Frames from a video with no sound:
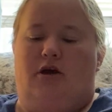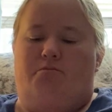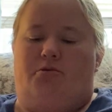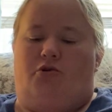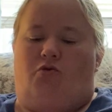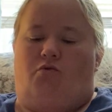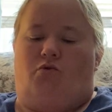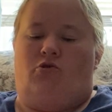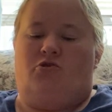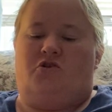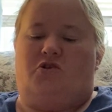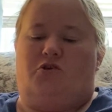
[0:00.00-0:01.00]
But
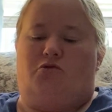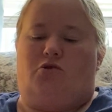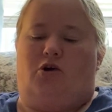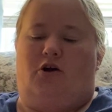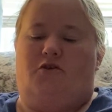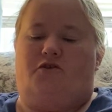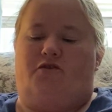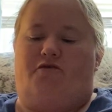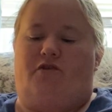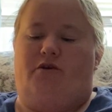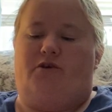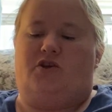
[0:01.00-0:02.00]
Aurora still calls the
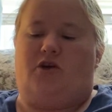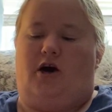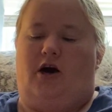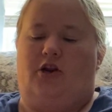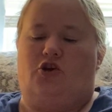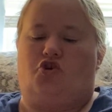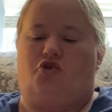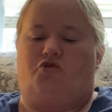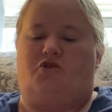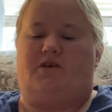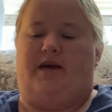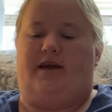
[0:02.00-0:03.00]
fairy's cottage her
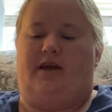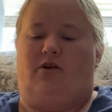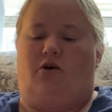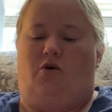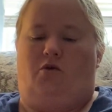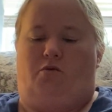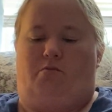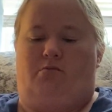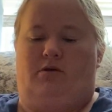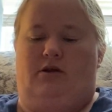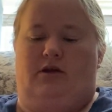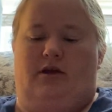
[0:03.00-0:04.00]
second home
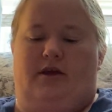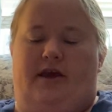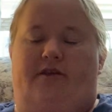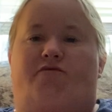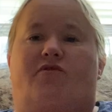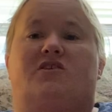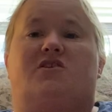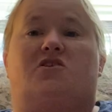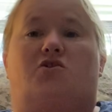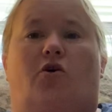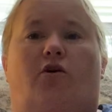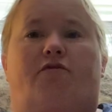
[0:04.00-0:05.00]
and
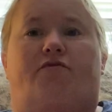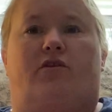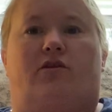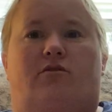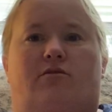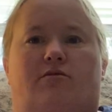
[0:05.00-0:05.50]
visits often.